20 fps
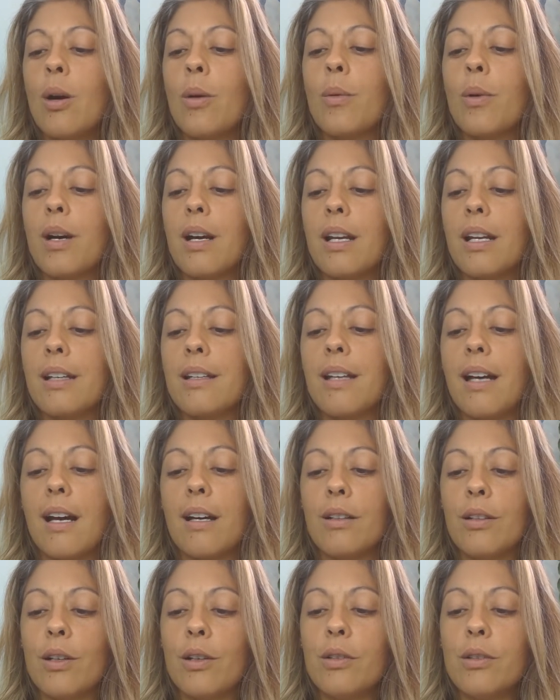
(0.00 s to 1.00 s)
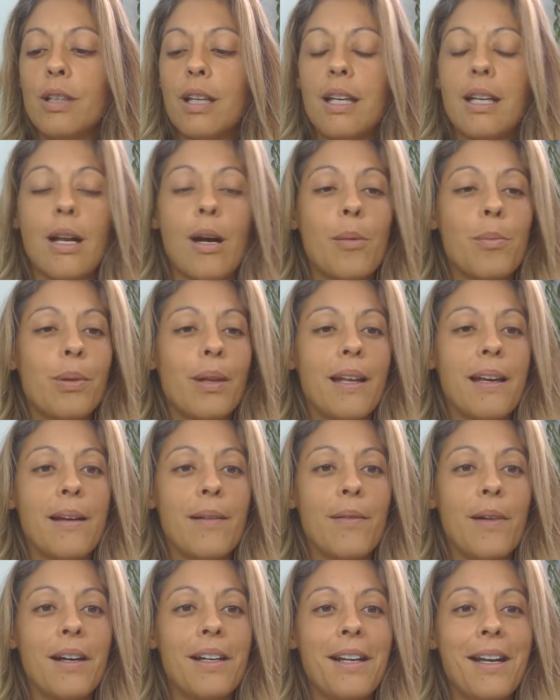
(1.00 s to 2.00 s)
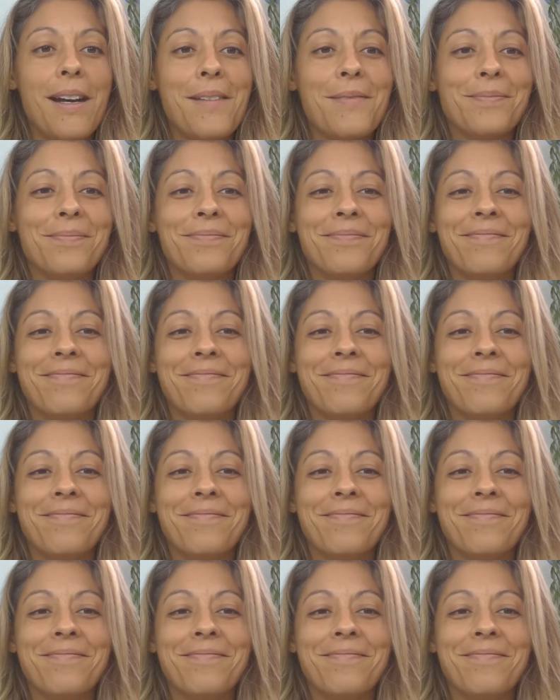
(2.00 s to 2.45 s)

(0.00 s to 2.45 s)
We're going to download, and I'll play it right now.